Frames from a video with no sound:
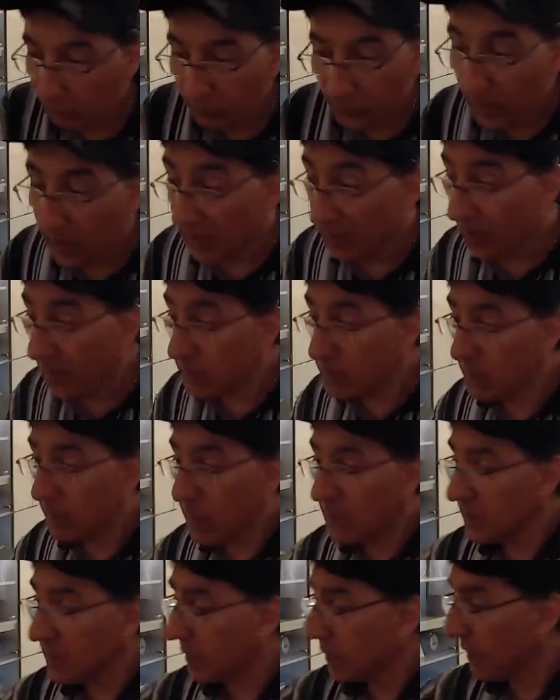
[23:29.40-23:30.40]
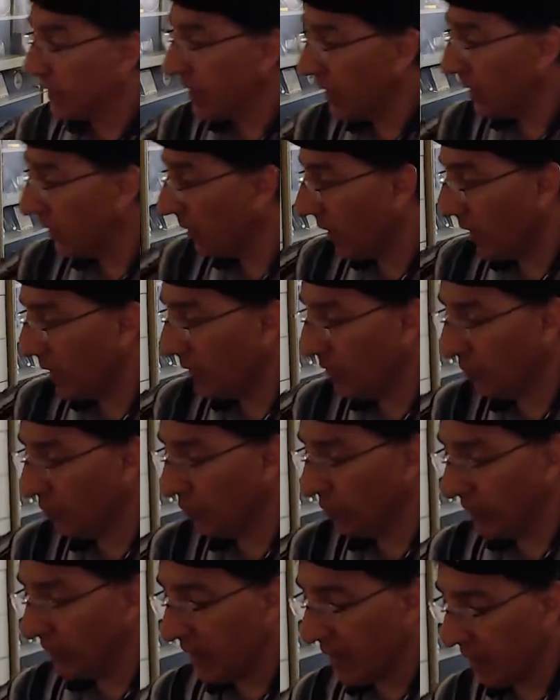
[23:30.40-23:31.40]
that's basically it. I don't
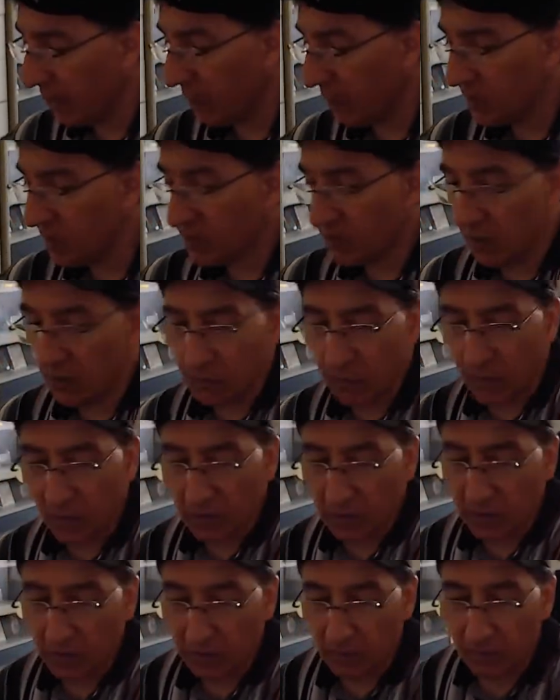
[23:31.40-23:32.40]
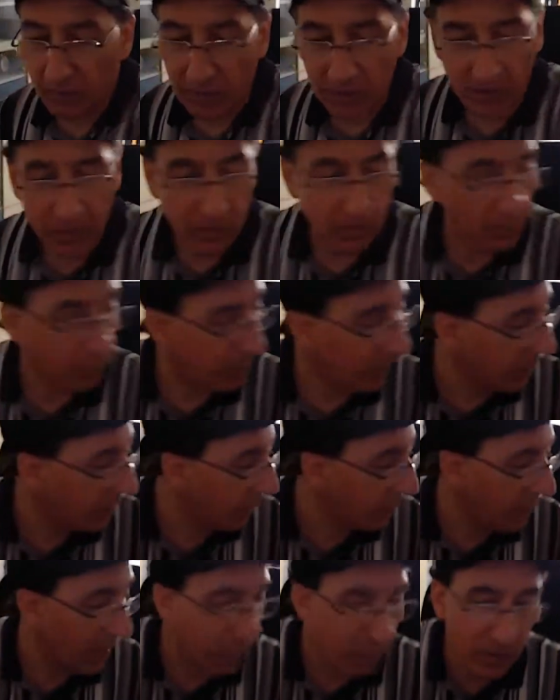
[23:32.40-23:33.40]
really have much stuff on here right now to pick
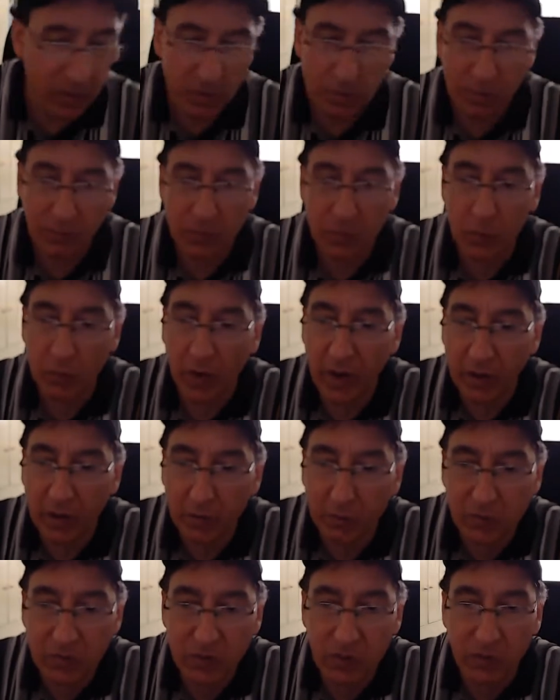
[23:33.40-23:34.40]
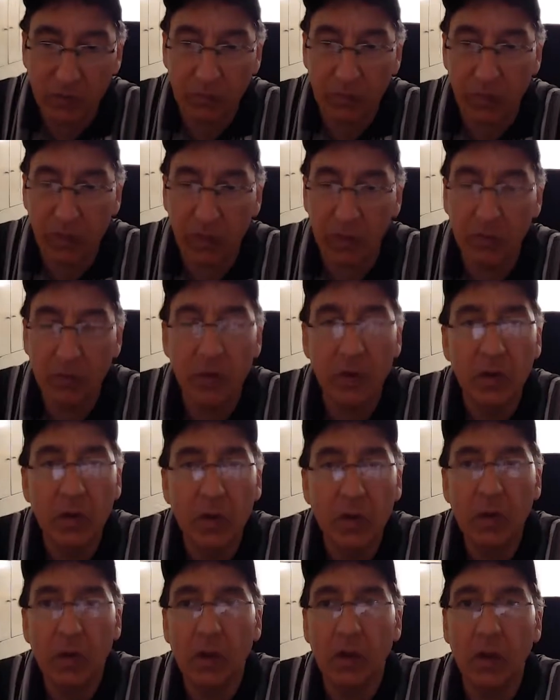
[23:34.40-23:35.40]
up. I picked up a few items here and there.
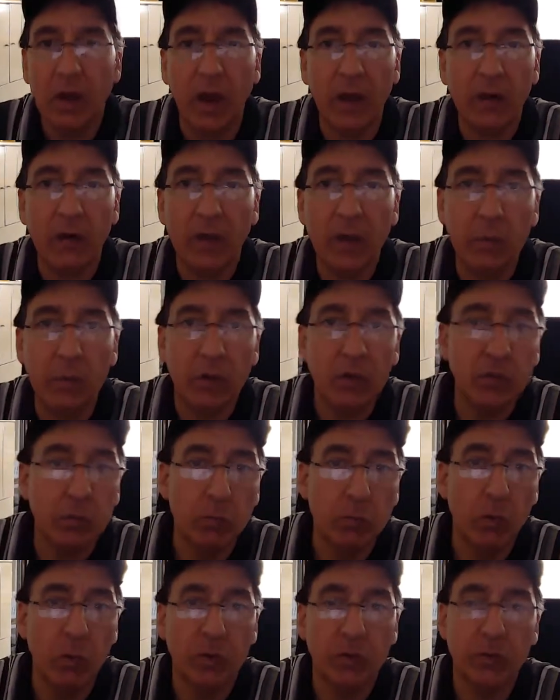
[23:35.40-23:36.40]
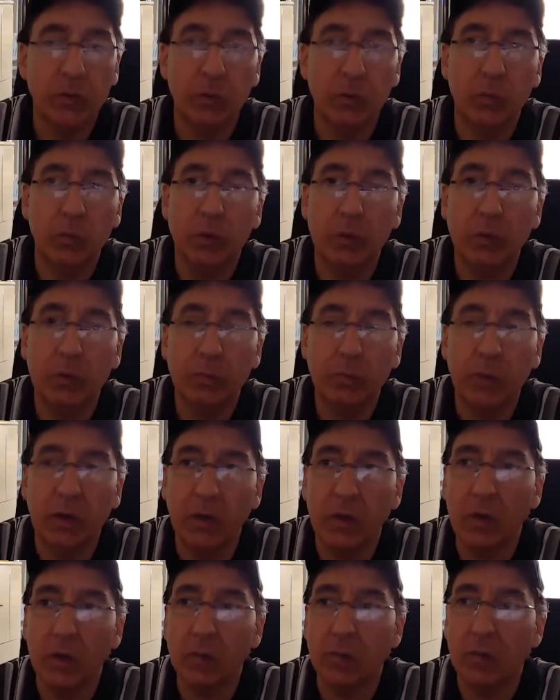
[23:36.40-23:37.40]
I don't have much more to uh, pick
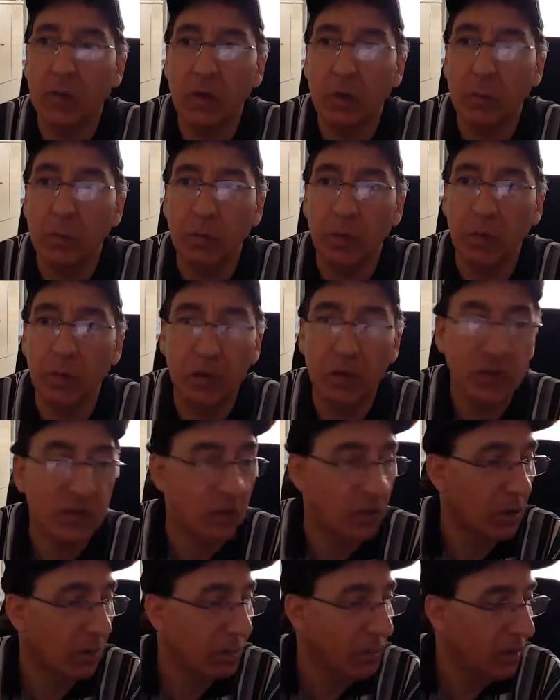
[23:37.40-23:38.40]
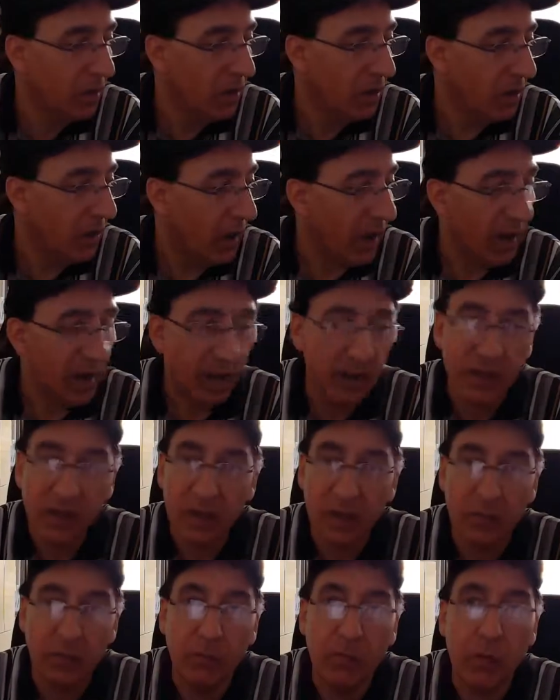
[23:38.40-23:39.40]
up. I'm going to put a list up. I had to
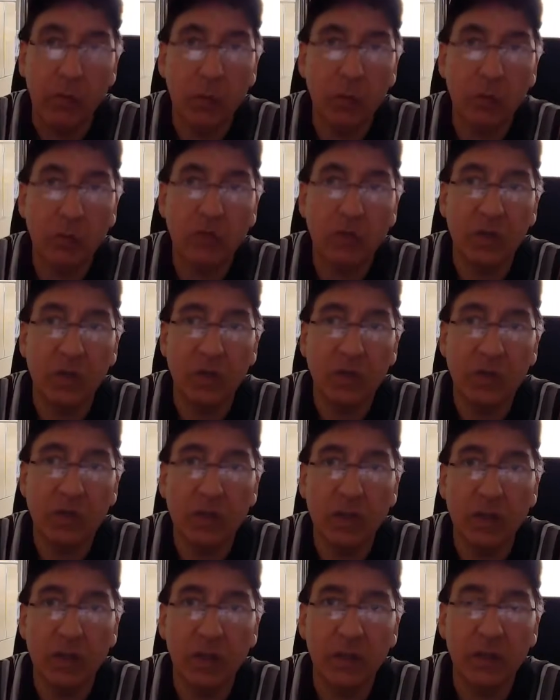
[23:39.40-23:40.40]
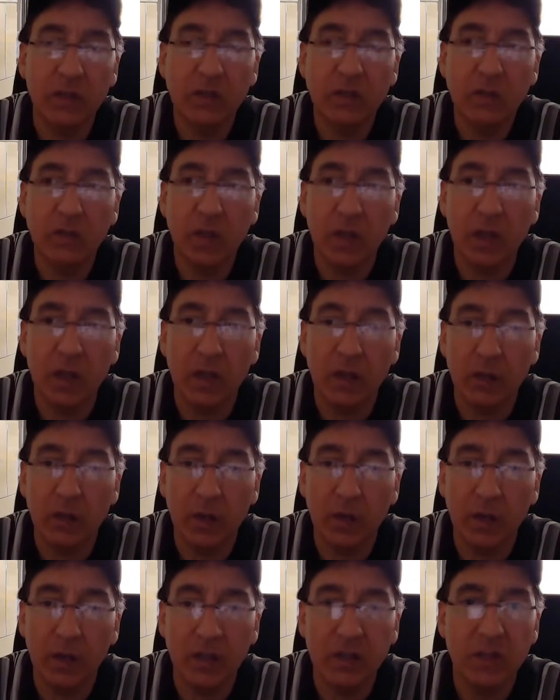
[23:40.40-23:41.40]
take photos of these things, and uh,
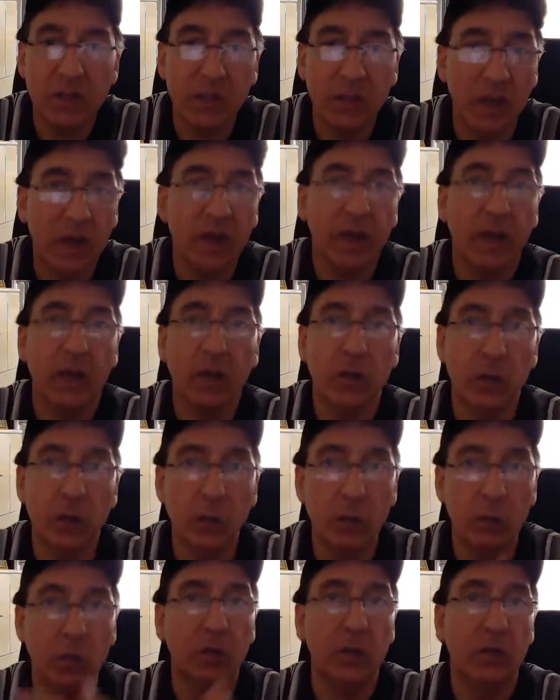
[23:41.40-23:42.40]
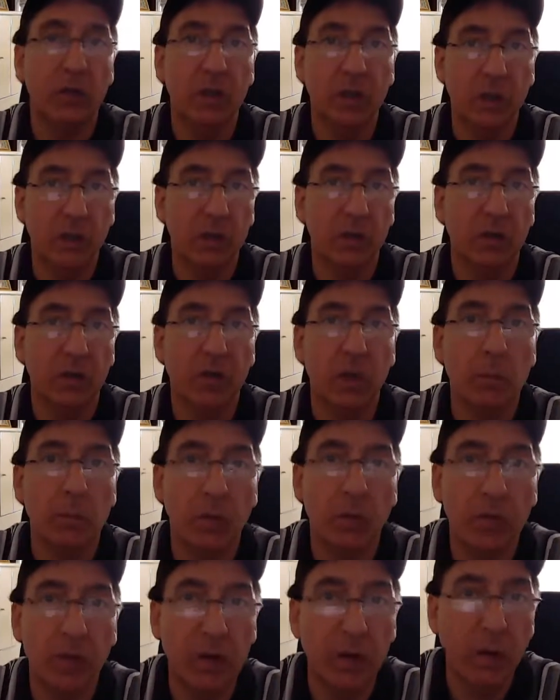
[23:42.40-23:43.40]
like I said, then I got to do the uh, demo
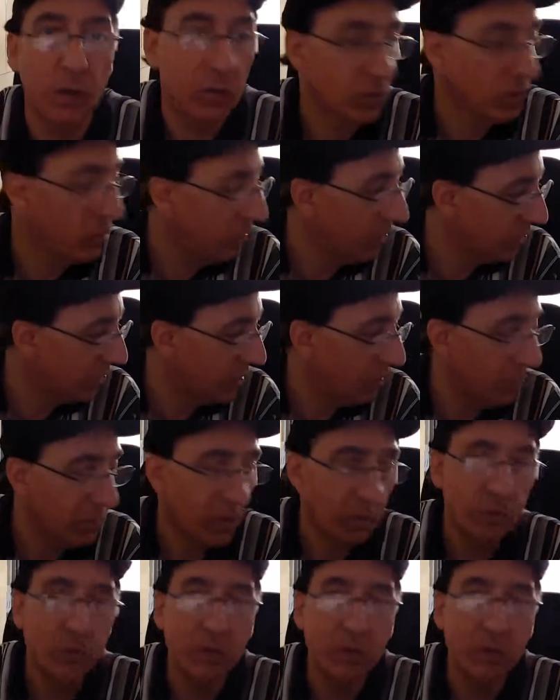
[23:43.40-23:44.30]
videos on some of them